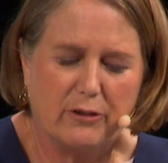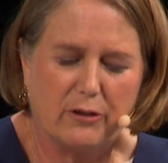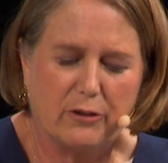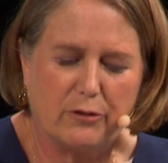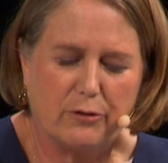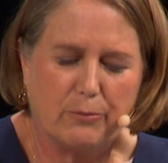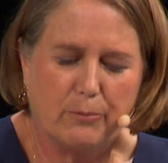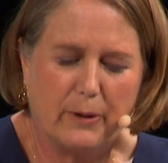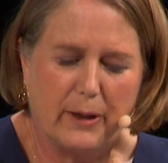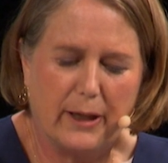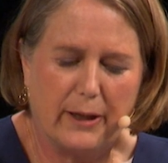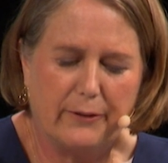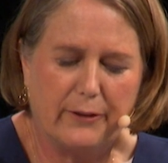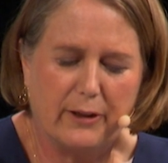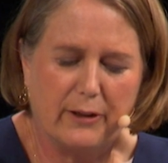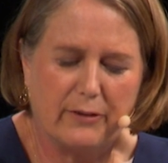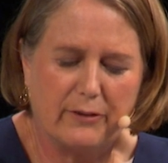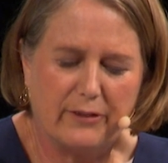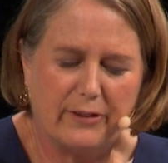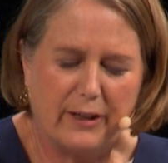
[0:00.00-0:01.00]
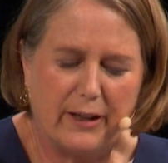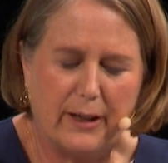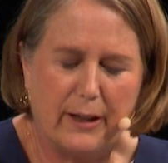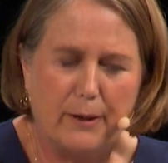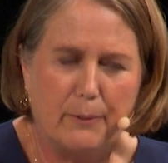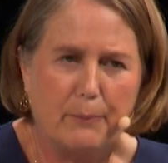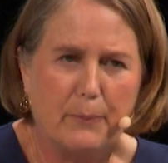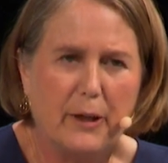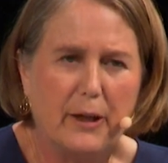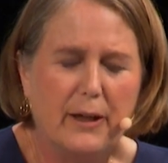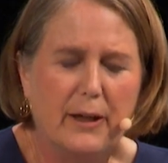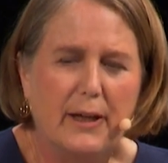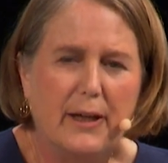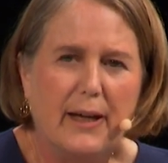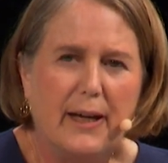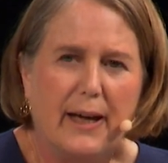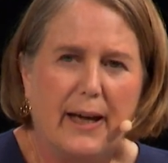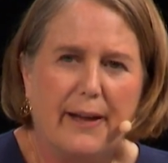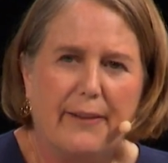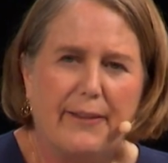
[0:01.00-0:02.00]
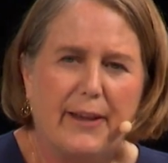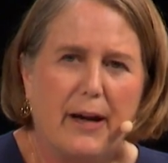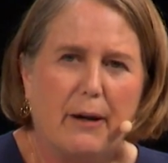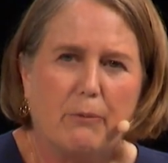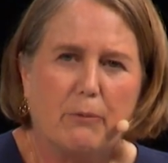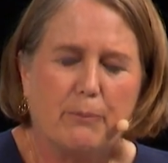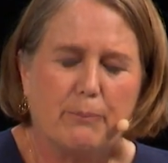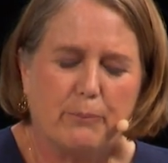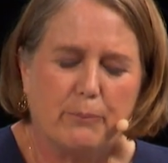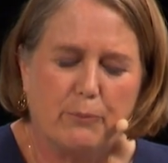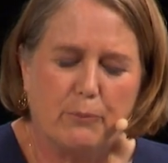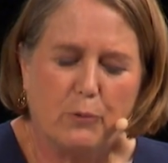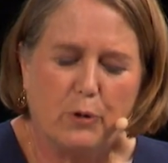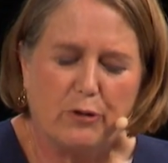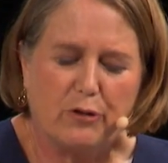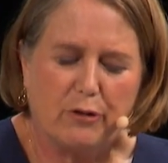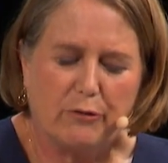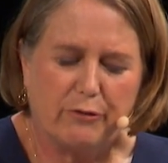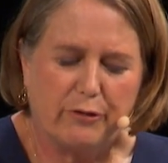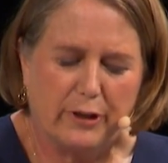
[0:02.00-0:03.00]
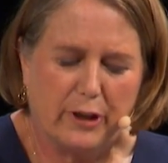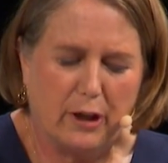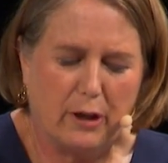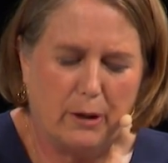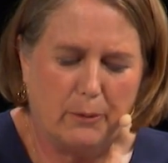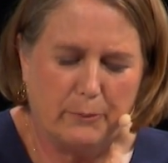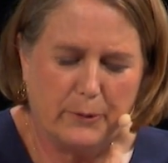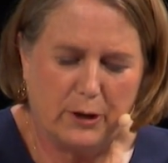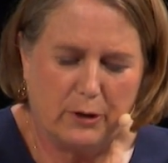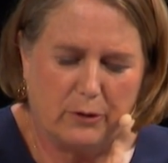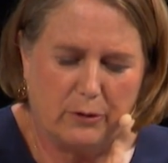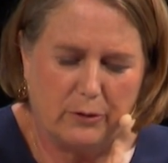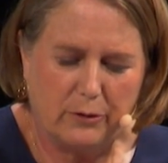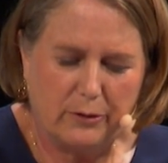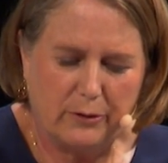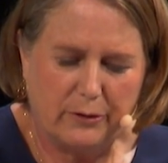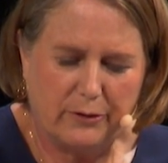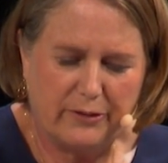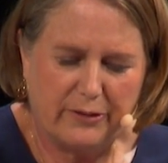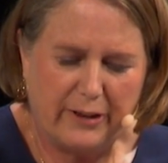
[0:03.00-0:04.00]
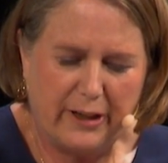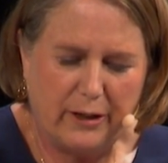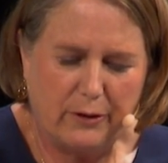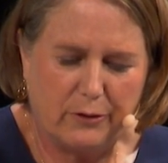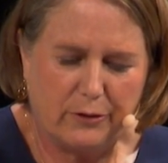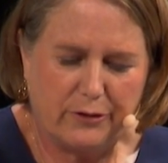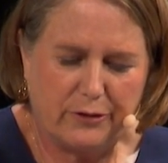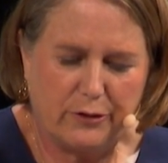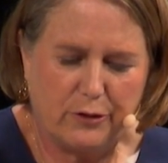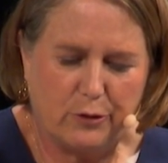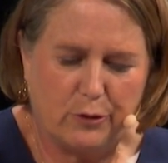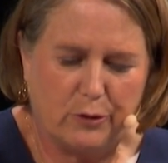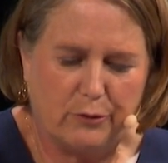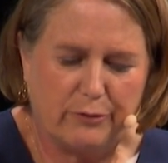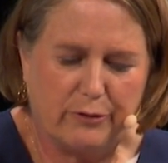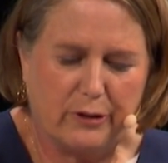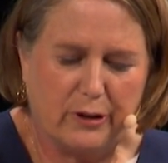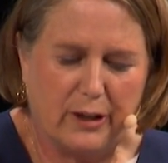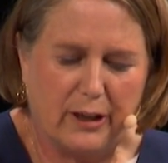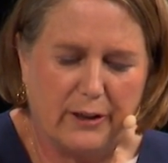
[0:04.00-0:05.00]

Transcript: just ran the same. And that was a phenomenal sales tool for